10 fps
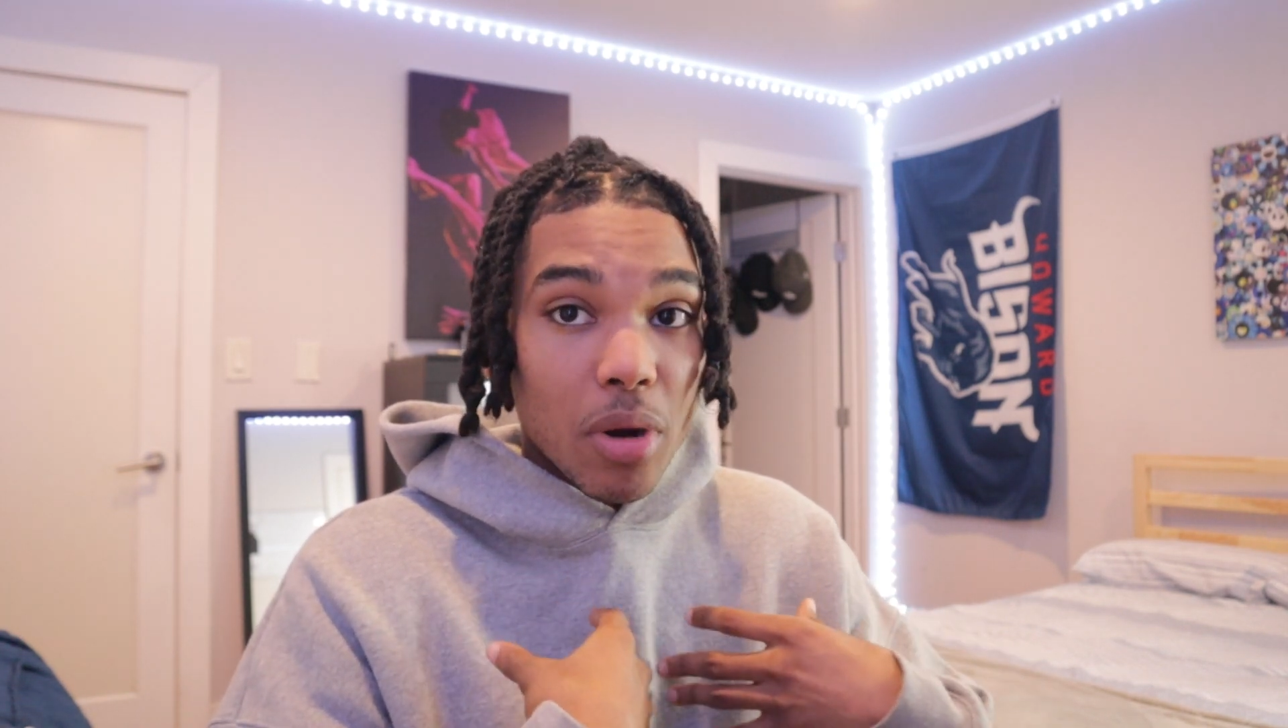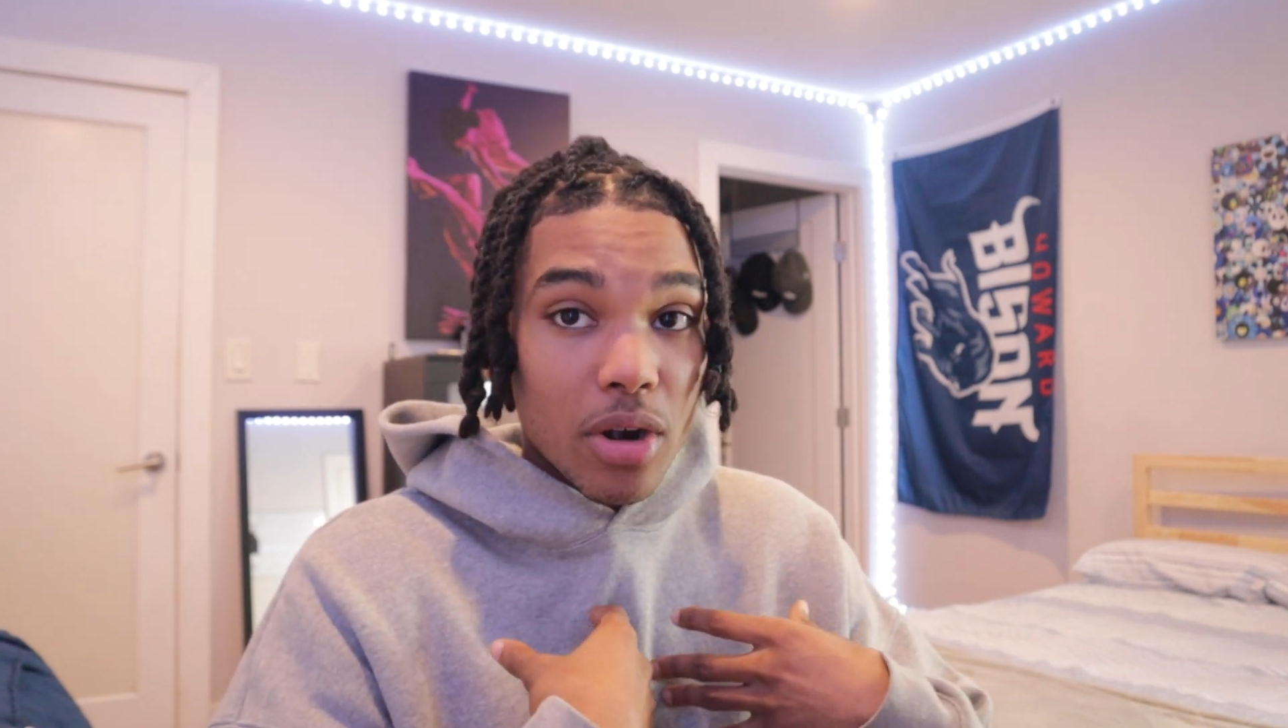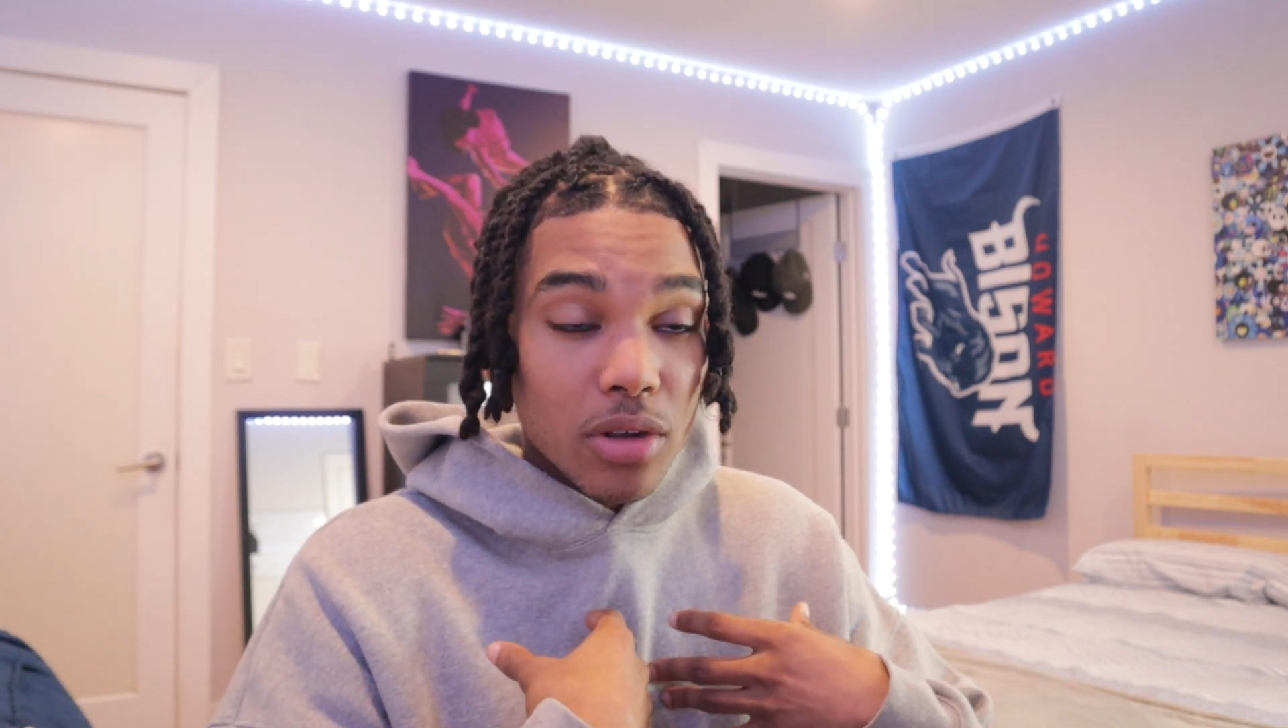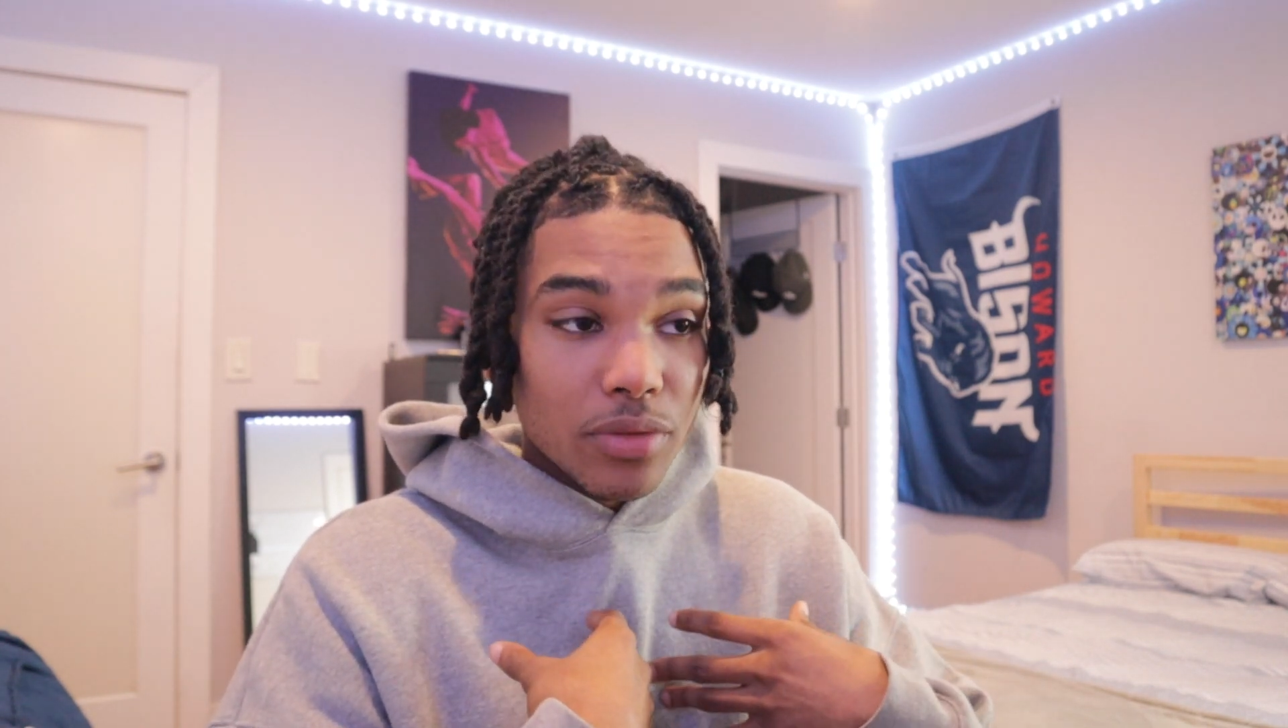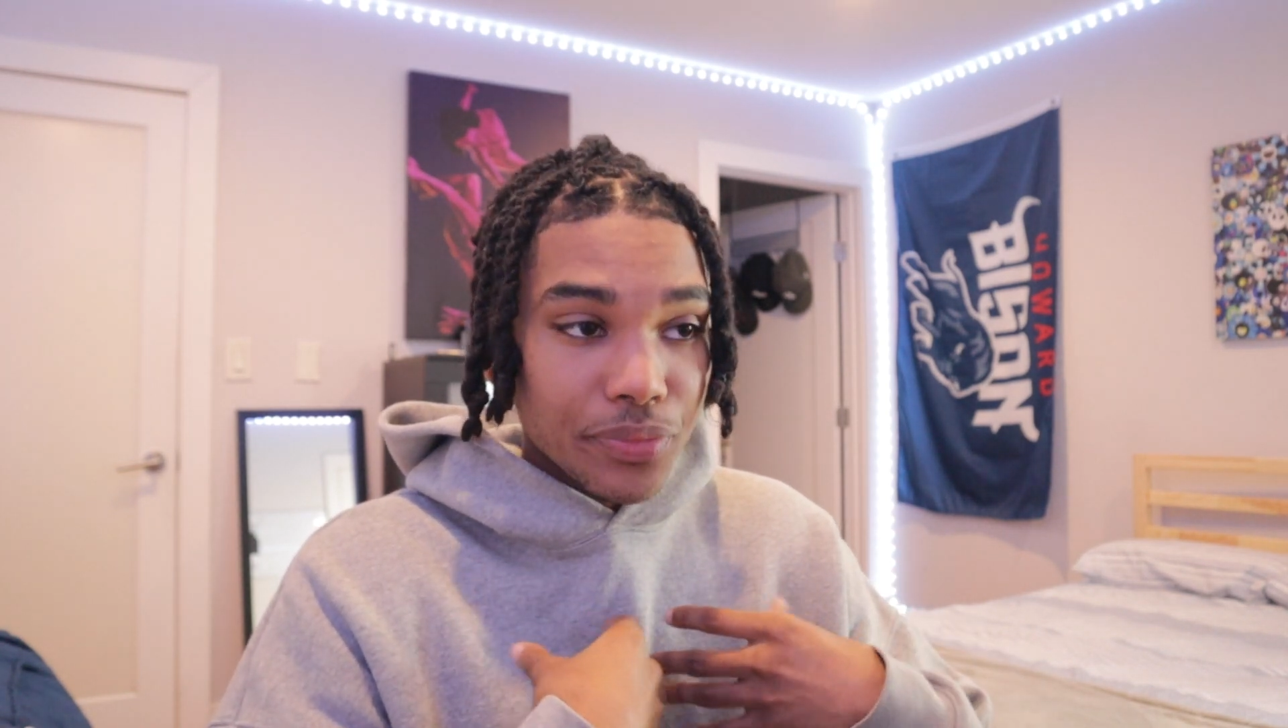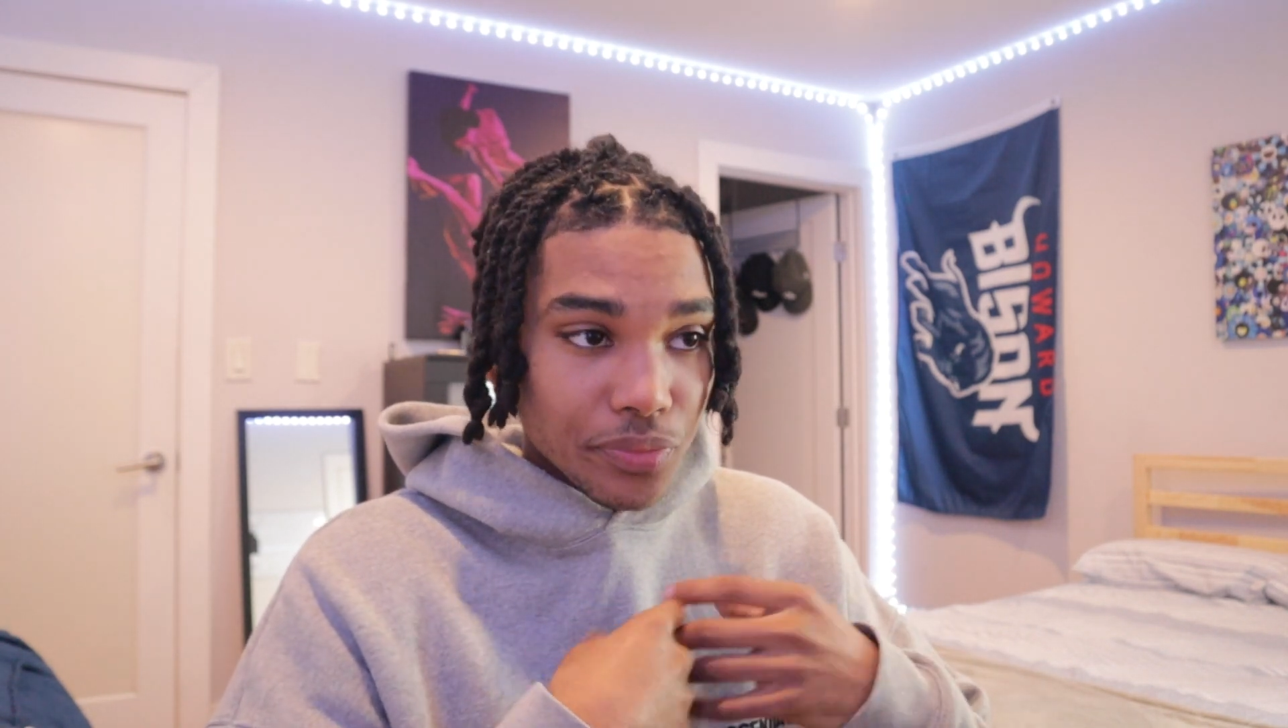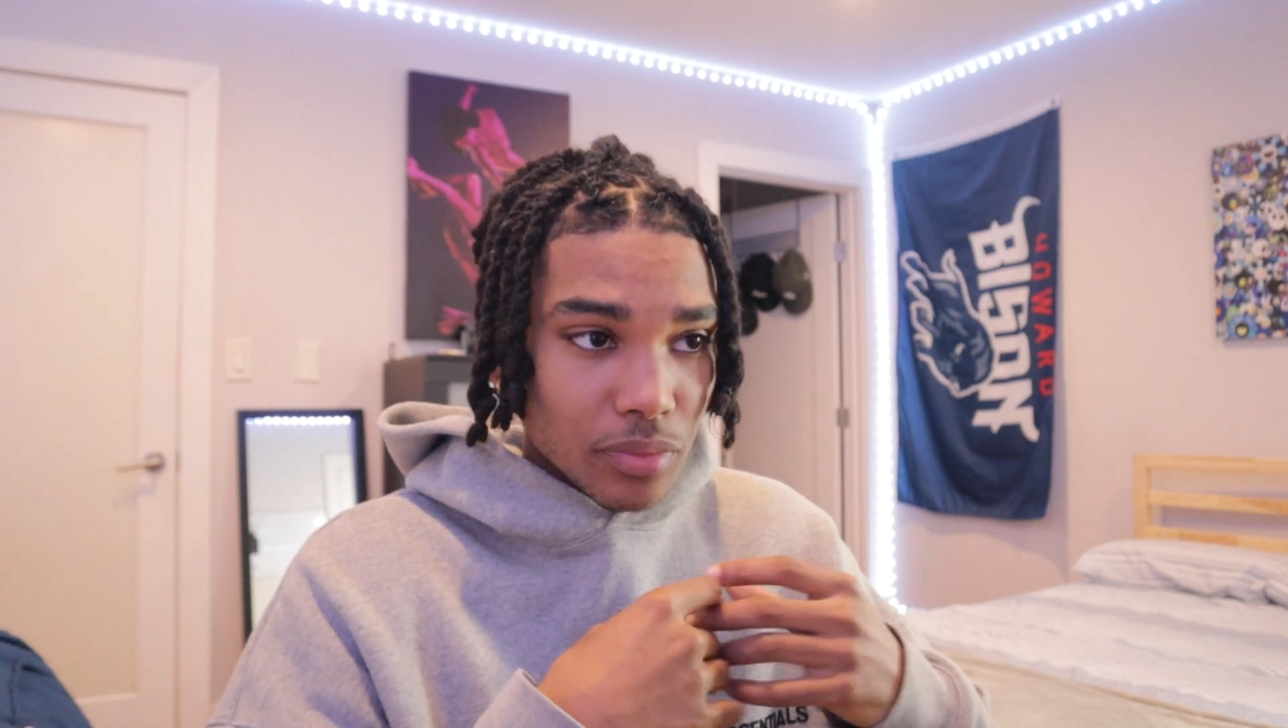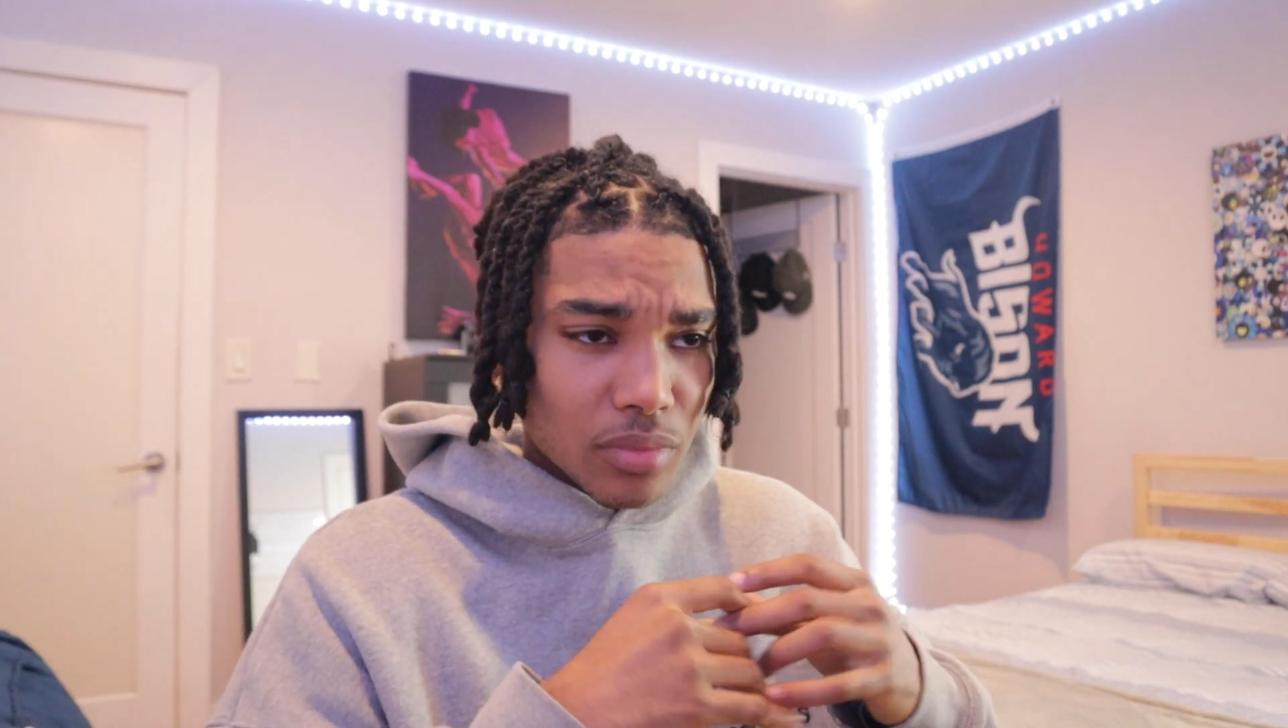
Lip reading: part of.